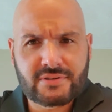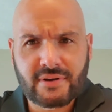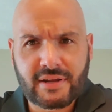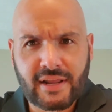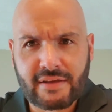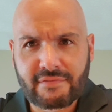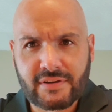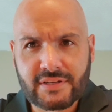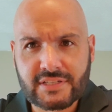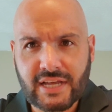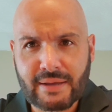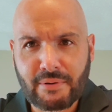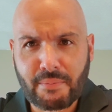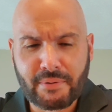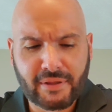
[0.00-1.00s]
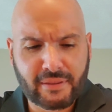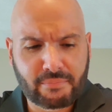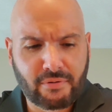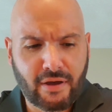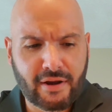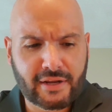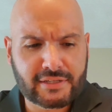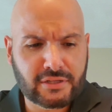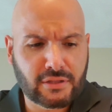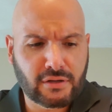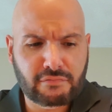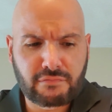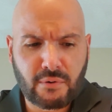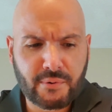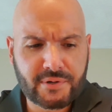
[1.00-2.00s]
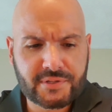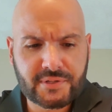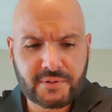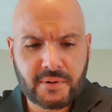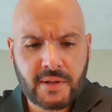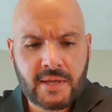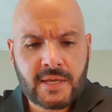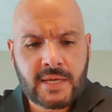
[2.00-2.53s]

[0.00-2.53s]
trying to have a good time opening the product to look forward to.